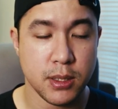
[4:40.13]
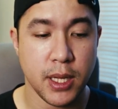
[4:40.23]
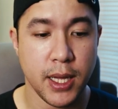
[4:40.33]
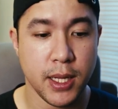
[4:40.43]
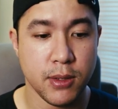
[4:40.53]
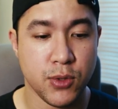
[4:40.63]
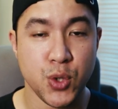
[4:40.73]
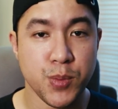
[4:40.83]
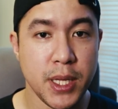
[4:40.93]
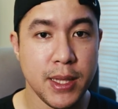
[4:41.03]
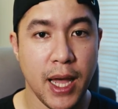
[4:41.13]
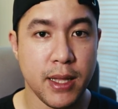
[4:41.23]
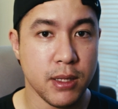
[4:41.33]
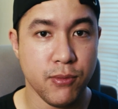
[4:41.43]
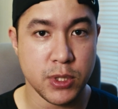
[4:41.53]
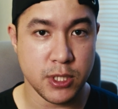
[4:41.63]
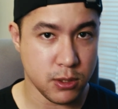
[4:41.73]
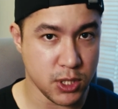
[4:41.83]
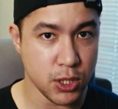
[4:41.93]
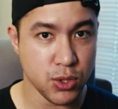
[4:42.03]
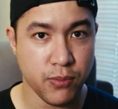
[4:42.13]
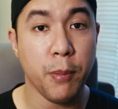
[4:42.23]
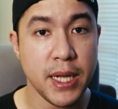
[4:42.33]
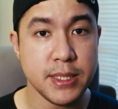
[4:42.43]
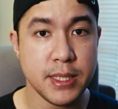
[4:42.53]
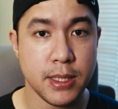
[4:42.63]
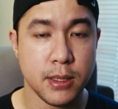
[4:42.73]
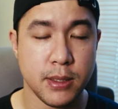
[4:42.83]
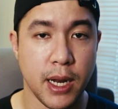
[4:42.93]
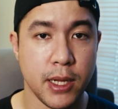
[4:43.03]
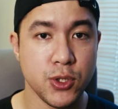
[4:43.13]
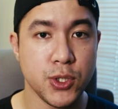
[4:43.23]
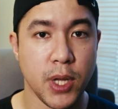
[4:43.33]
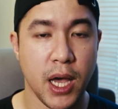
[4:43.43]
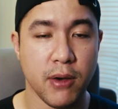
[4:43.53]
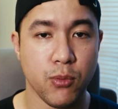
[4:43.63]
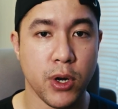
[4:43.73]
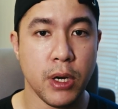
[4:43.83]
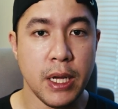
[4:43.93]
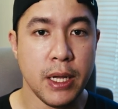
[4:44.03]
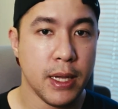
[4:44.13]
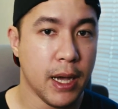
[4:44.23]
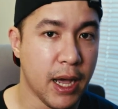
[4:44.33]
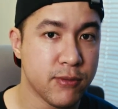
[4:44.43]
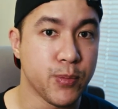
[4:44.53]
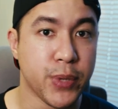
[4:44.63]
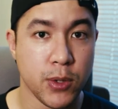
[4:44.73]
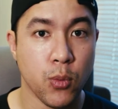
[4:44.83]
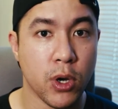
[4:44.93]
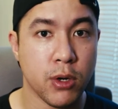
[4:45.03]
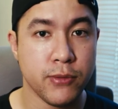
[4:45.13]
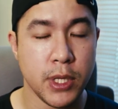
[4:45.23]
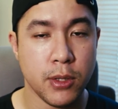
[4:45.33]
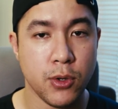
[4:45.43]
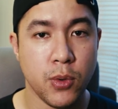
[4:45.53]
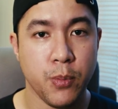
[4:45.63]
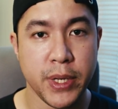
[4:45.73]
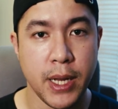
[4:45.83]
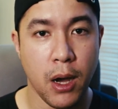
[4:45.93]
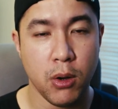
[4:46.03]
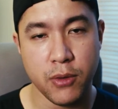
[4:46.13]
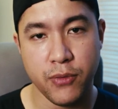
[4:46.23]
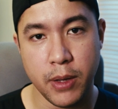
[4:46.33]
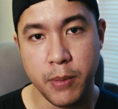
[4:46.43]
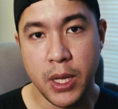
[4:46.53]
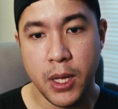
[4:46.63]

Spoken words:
And to me, that it was a change of mindset that I used to have where I have to pick one or the other. But now if I